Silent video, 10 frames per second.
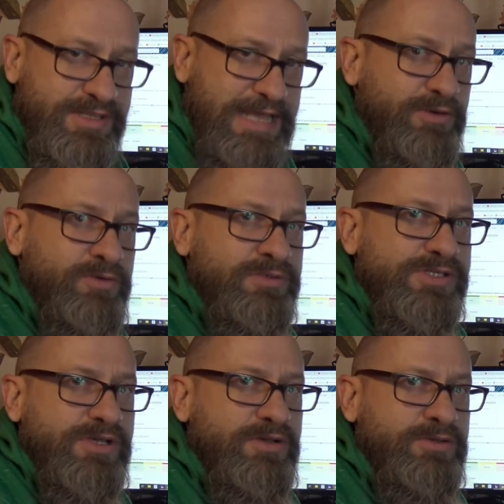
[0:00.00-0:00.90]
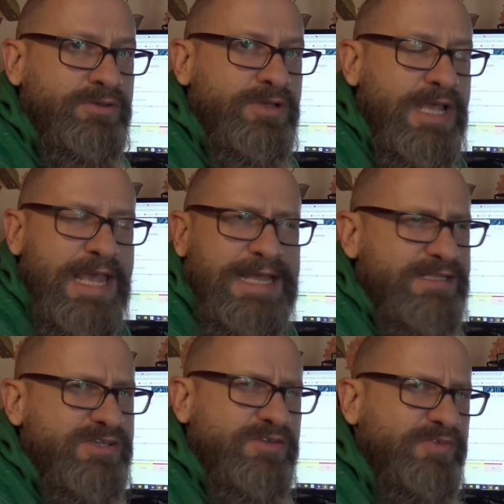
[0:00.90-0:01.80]
that also.
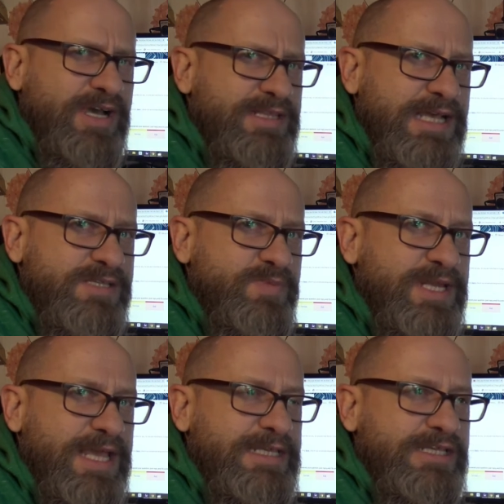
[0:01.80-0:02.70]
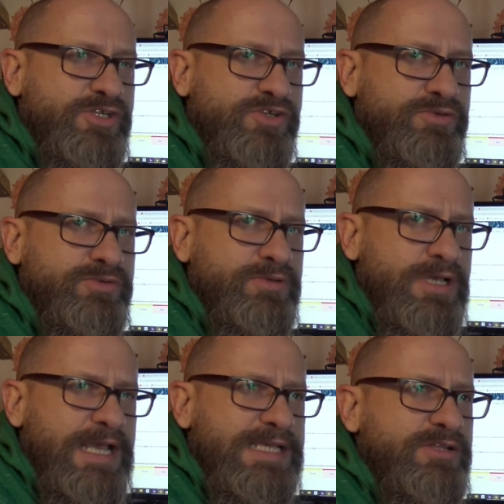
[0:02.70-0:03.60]
And so far there hasn't been any issue.
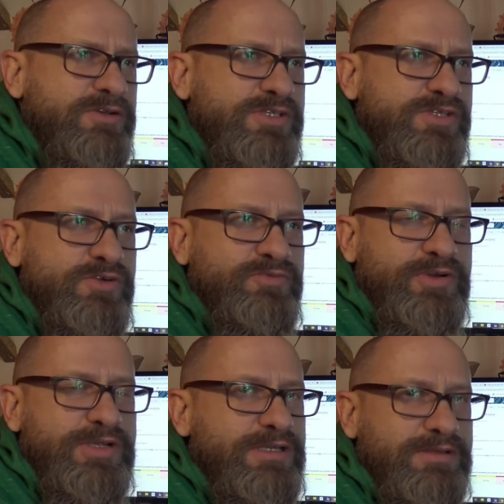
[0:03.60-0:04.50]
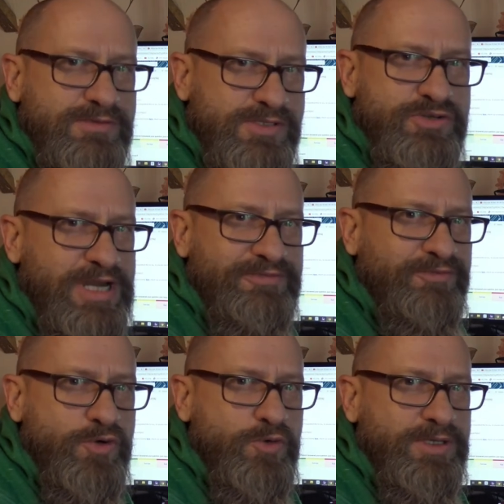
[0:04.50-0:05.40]
As long as you're very
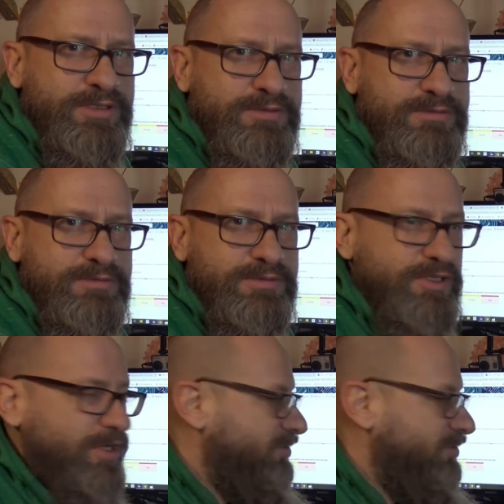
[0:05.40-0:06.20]
straightforward, you know,